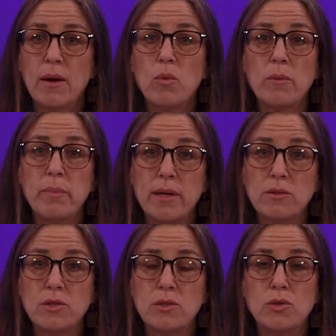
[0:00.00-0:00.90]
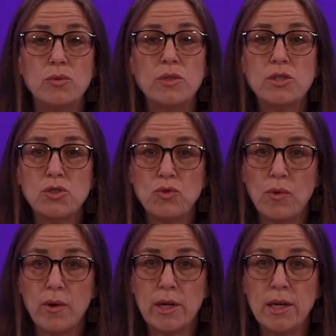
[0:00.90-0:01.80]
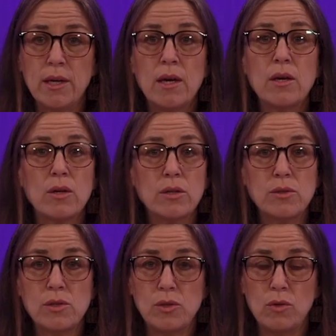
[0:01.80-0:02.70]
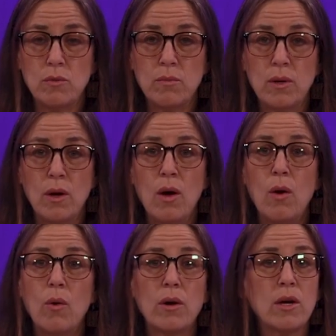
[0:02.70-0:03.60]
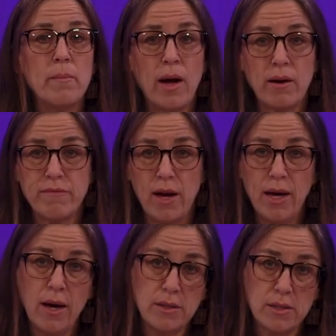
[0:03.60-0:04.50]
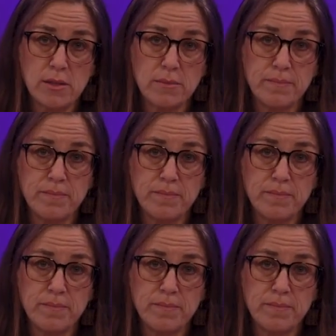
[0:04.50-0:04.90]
that were built to destroy, consume, or commodify us.